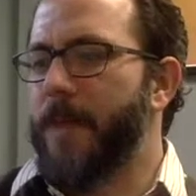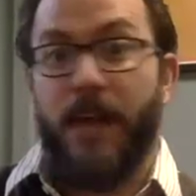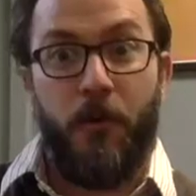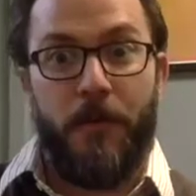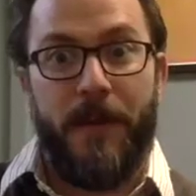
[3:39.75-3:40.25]

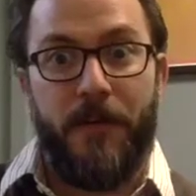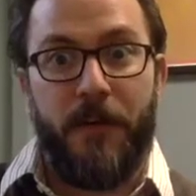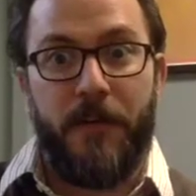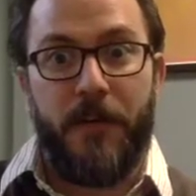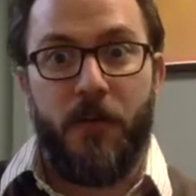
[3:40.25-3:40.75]
It would be a very,
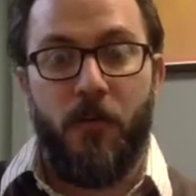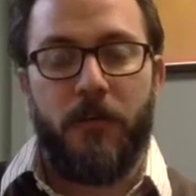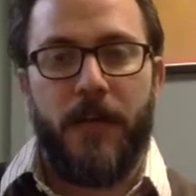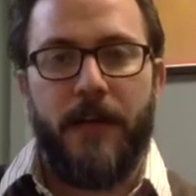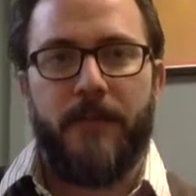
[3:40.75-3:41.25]
very cool
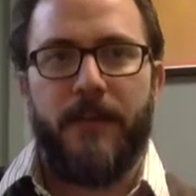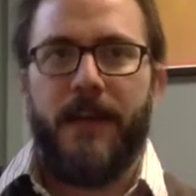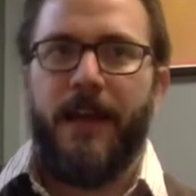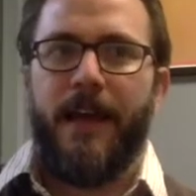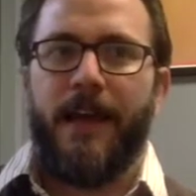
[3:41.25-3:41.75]
class,
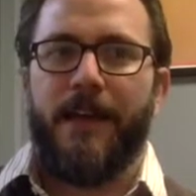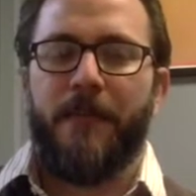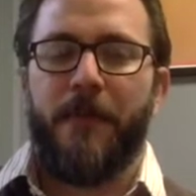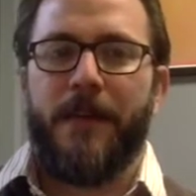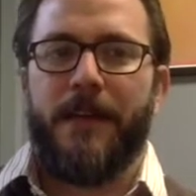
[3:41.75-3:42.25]
and if
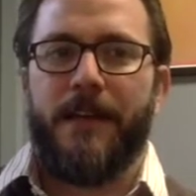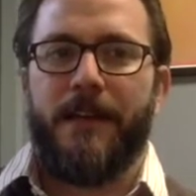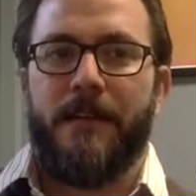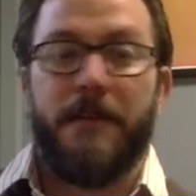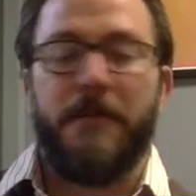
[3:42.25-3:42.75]
we,
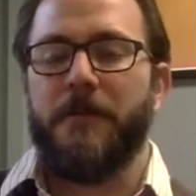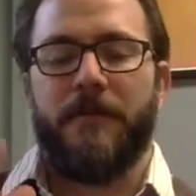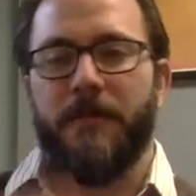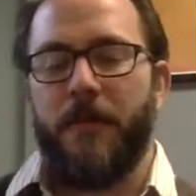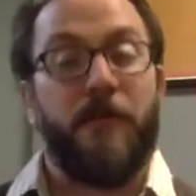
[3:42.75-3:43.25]

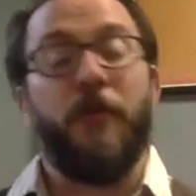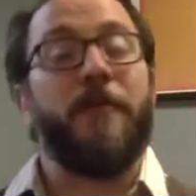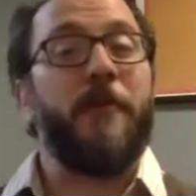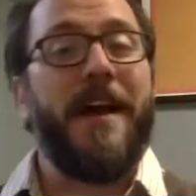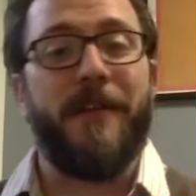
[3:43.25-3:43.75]
for a
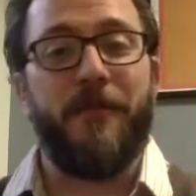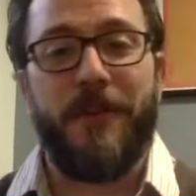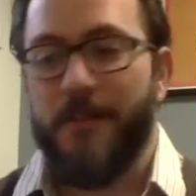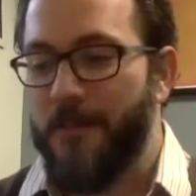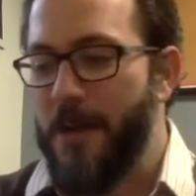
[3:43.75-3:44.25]
variety of
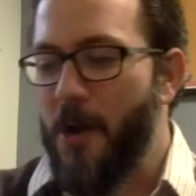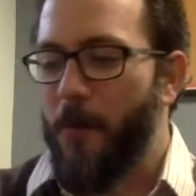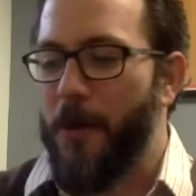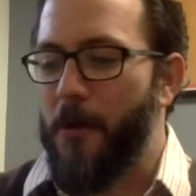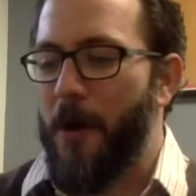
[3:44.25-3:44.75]
reasons, we
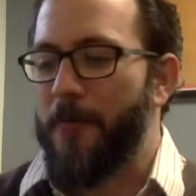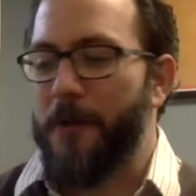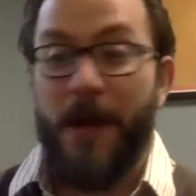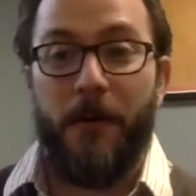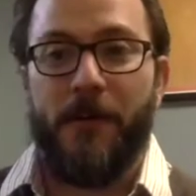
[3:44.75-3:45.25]
don't offer it.
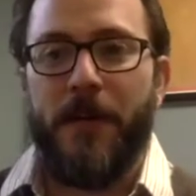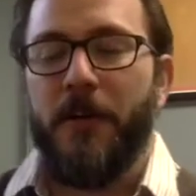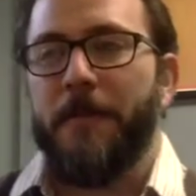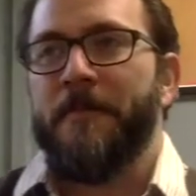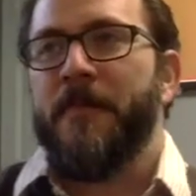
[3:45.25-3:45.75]
I wish we
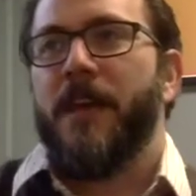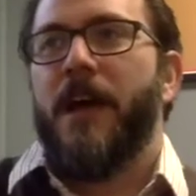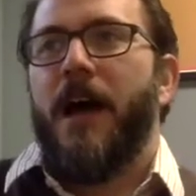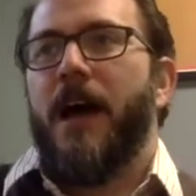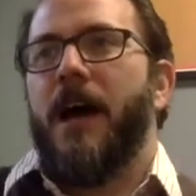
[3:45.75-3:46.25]
could.
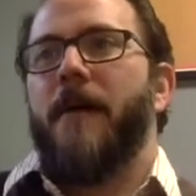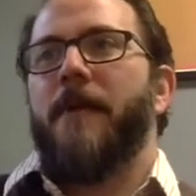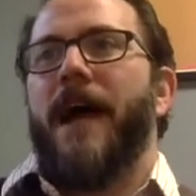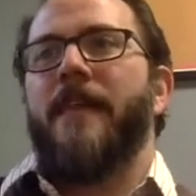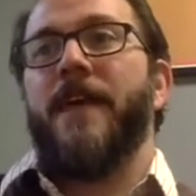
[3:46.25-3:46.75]

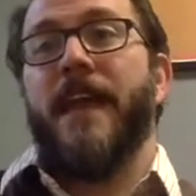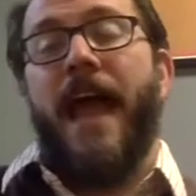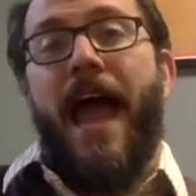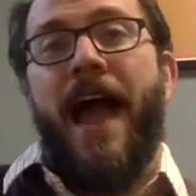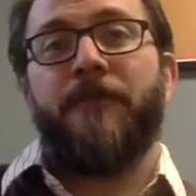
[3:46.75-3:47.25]
And then
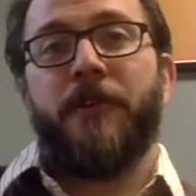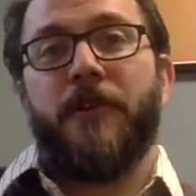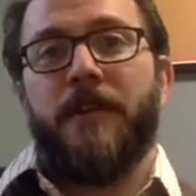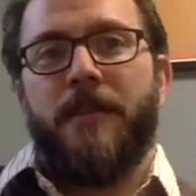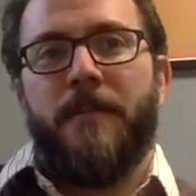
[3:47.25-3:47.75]

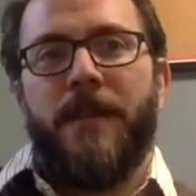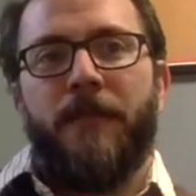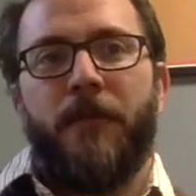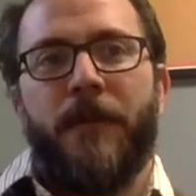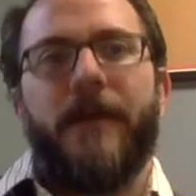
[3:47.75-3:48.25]
after the
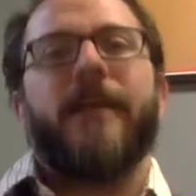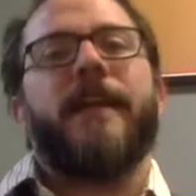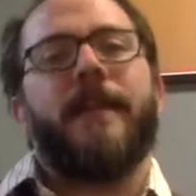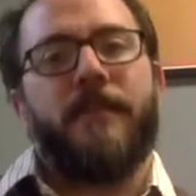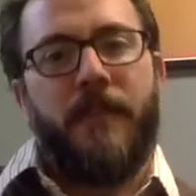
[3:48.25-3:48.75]
medieval period
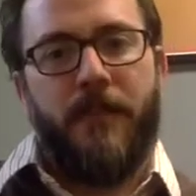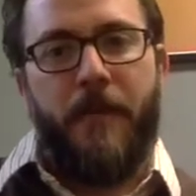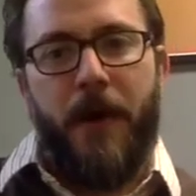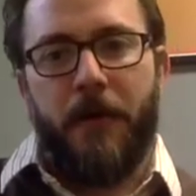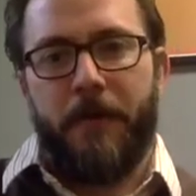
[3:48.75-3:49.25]
is the
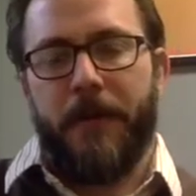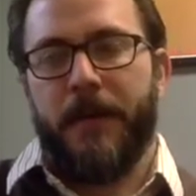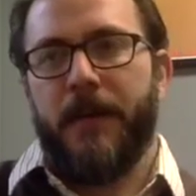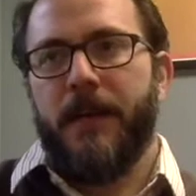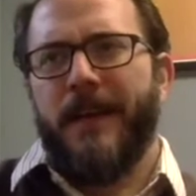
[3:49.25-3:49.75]
modern period.
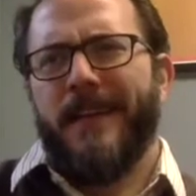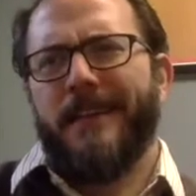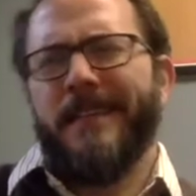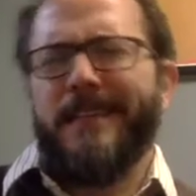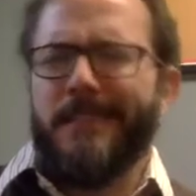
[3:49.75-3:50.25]

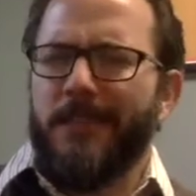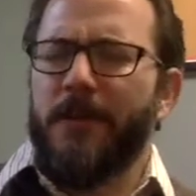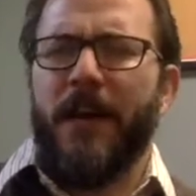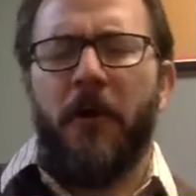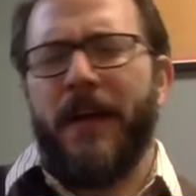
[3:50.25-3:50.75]
Then you
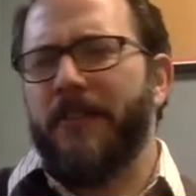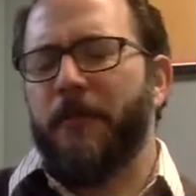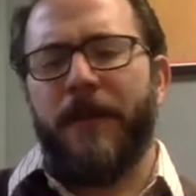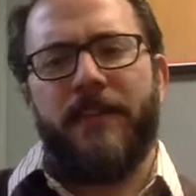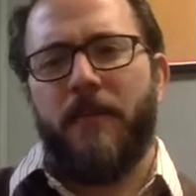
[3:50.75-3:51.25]
get all kinds of
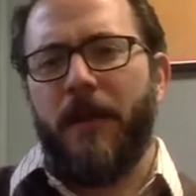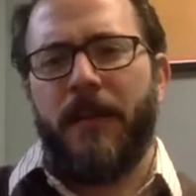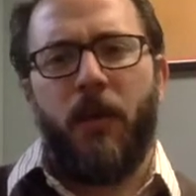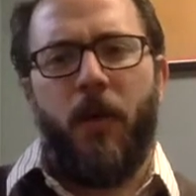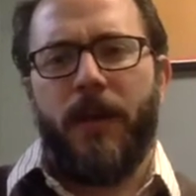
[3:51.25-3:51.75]
fights about
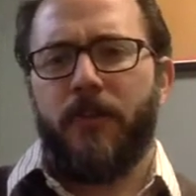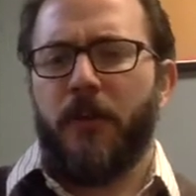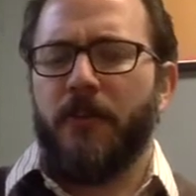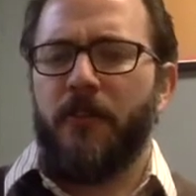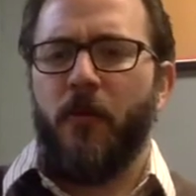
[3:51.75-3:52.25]
like when it
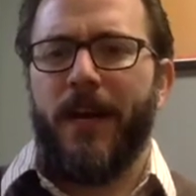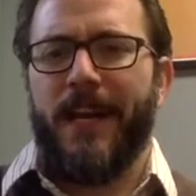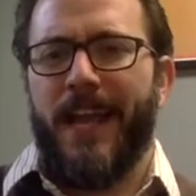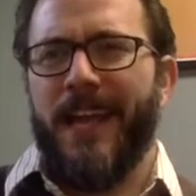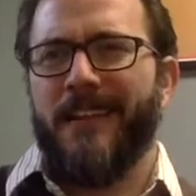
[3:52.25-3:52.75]
starts and when it
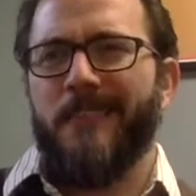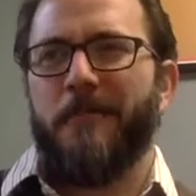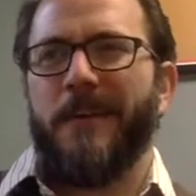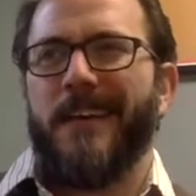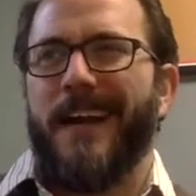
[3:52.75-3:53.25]
ends,
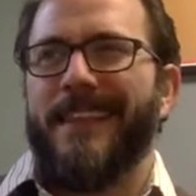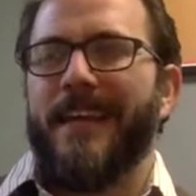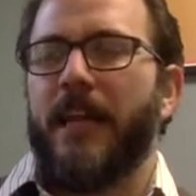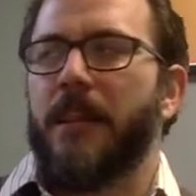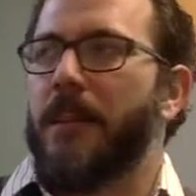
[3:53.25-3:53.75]
but I
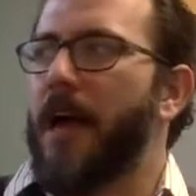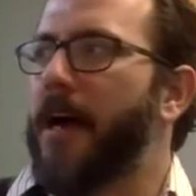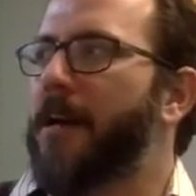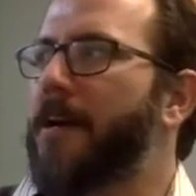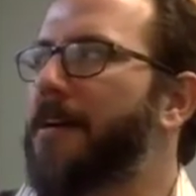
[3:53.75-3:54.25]
think a lot
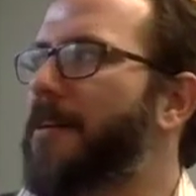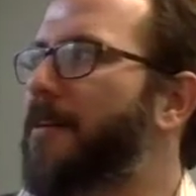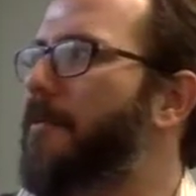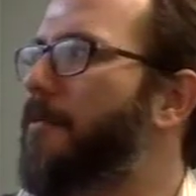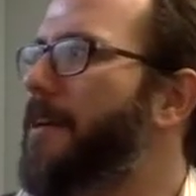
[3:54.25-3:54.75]

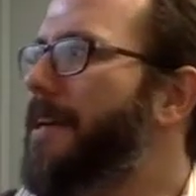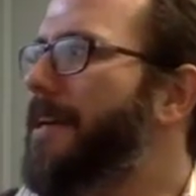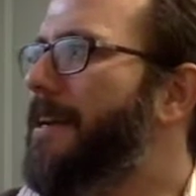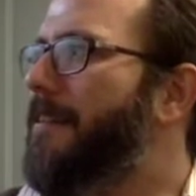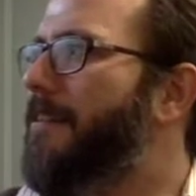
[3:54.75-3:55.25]
of
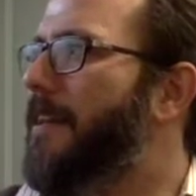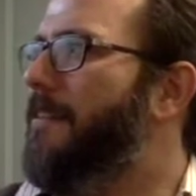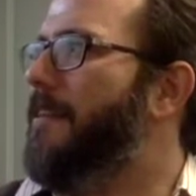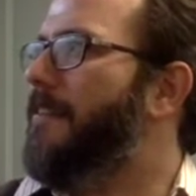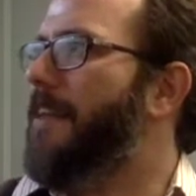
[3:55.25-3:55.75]

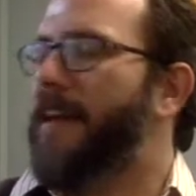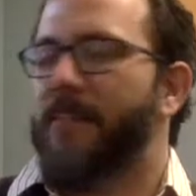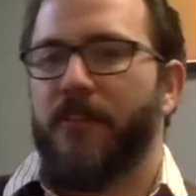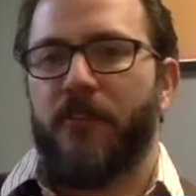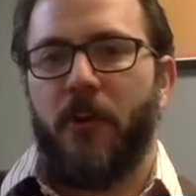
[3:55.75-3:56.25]
consensus has
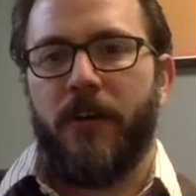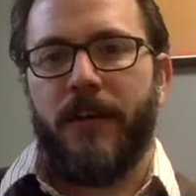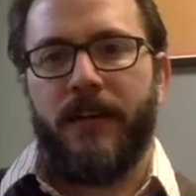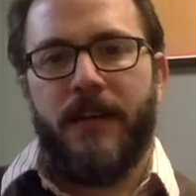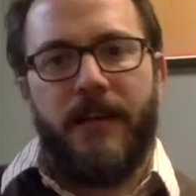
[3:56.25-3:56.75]
it starting
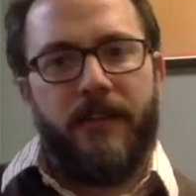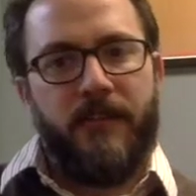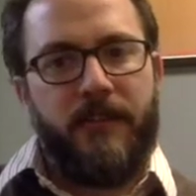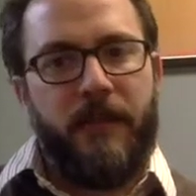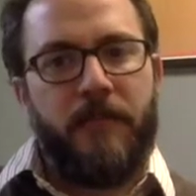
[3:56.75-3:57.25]

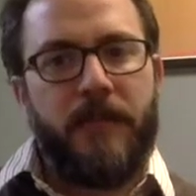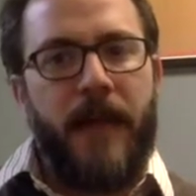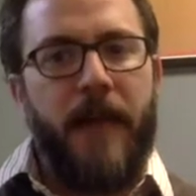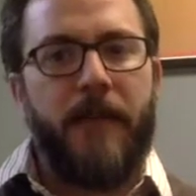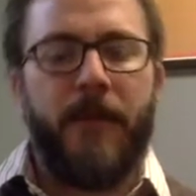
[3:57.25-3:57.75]

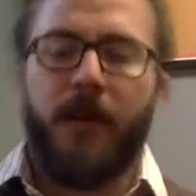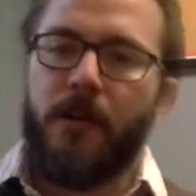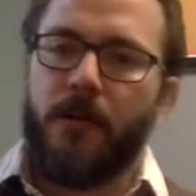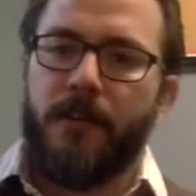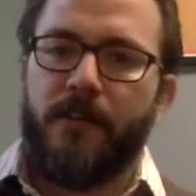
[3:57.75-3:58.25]
sometime in the
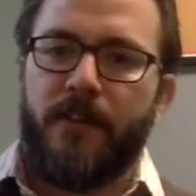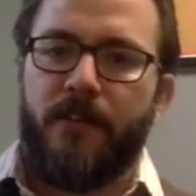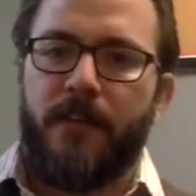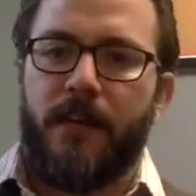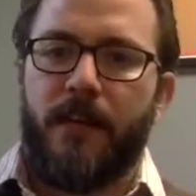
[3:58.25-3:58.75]
early
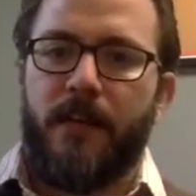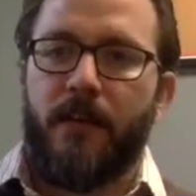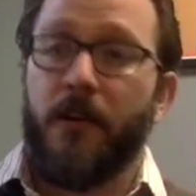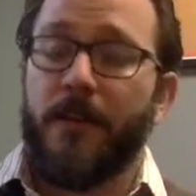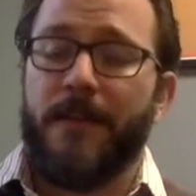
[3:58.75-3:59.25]

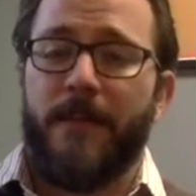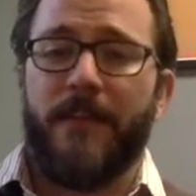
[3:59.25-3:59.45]
to mid